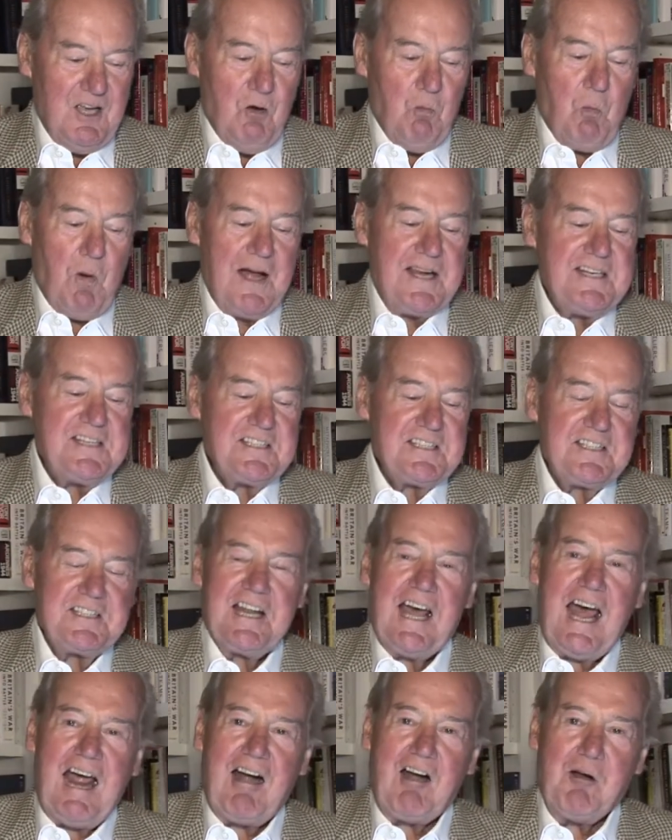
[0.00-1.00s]
Wynant and
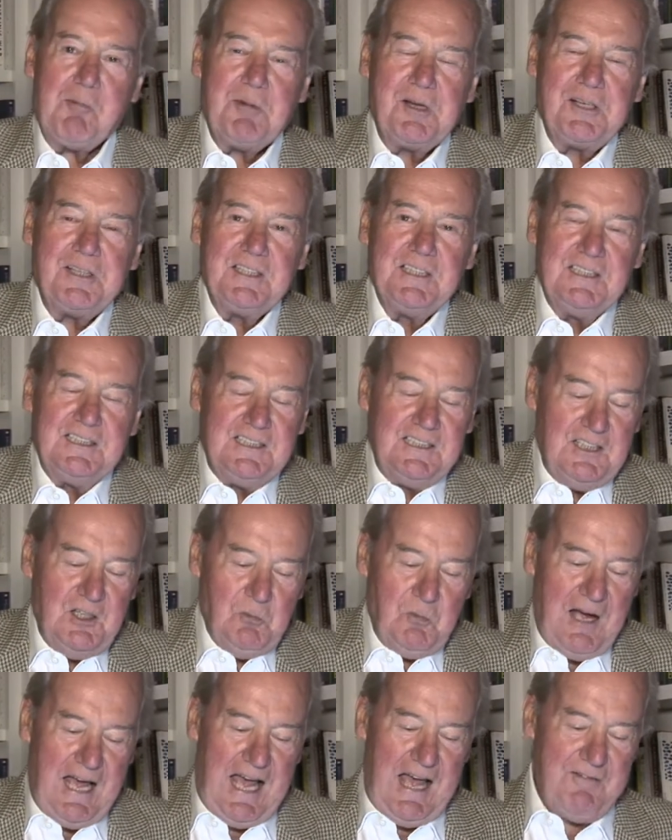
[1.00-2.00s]
Harriman
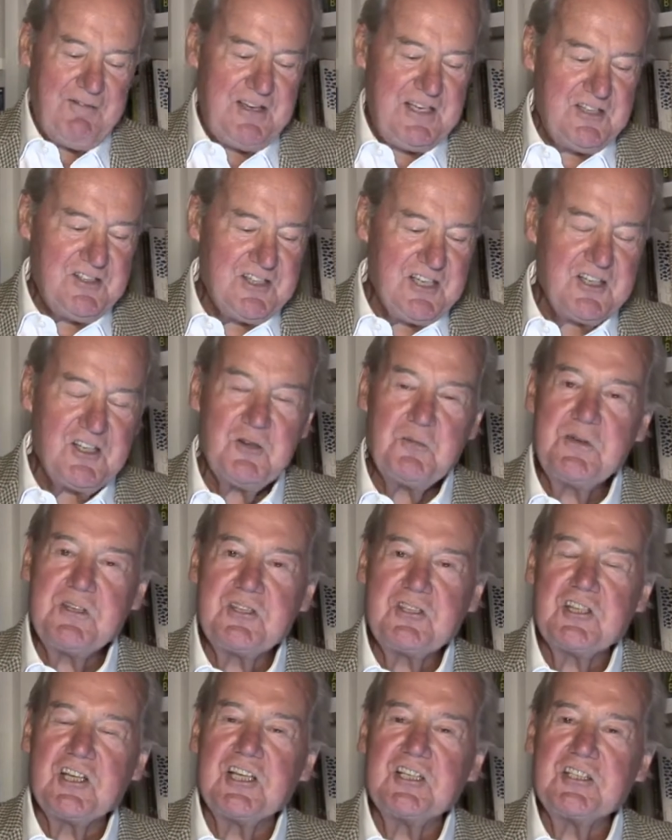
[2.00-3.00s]
were having dinner
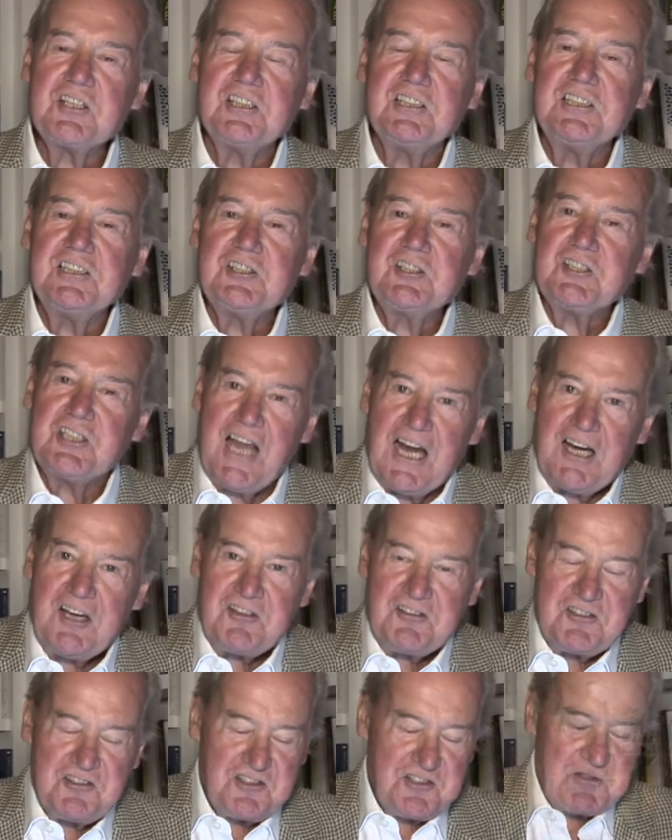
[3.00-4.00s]
with Churchill at
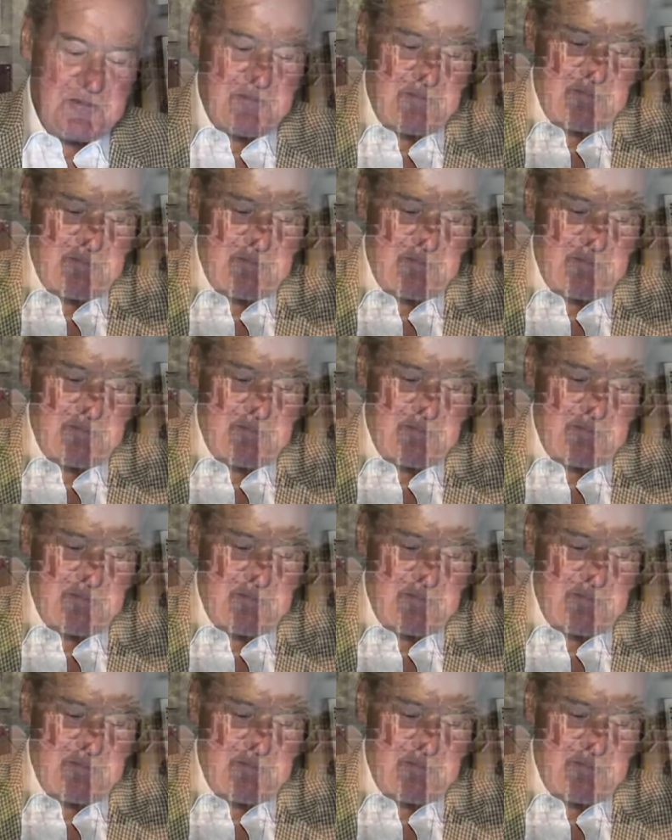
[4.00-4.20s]
Chequers,